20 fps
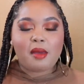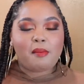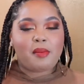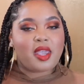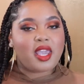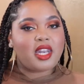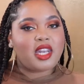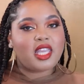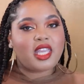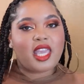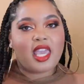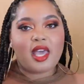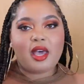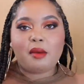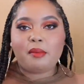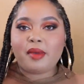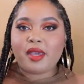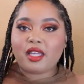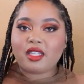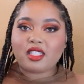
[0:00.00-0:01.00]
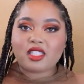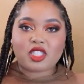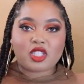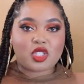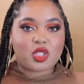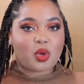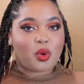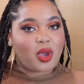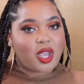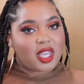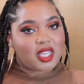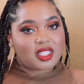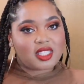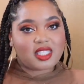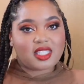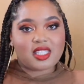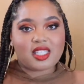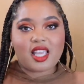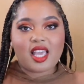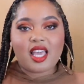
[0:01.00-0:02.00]
Being a cowbell is a
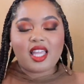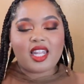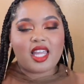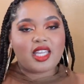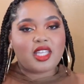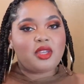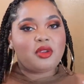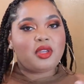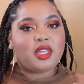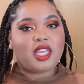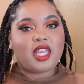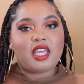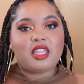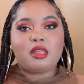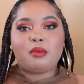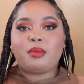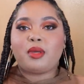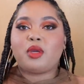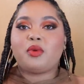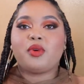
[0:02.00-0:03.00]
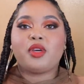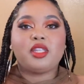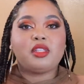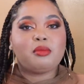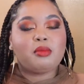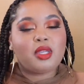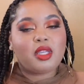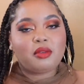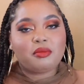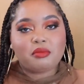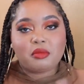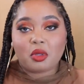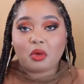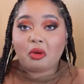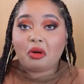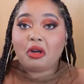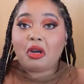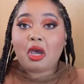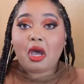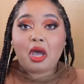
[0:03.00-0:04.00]
choice. Like, you can either be with me
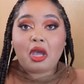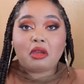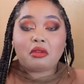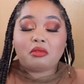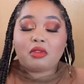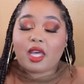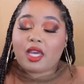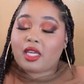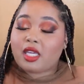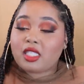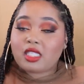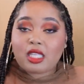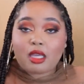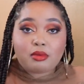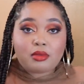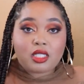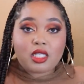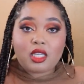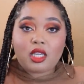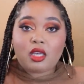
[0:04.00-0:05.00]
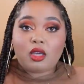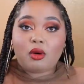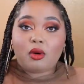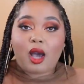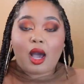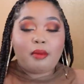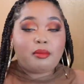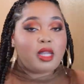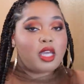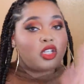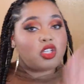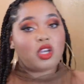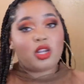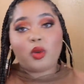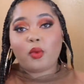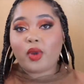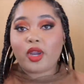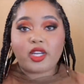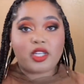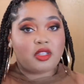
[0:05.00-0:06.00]
or not. Like, it's up to you. I'm not
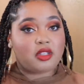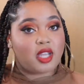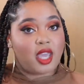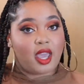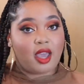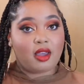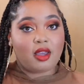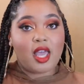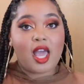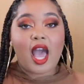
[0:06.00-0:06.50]
trying to wear you down.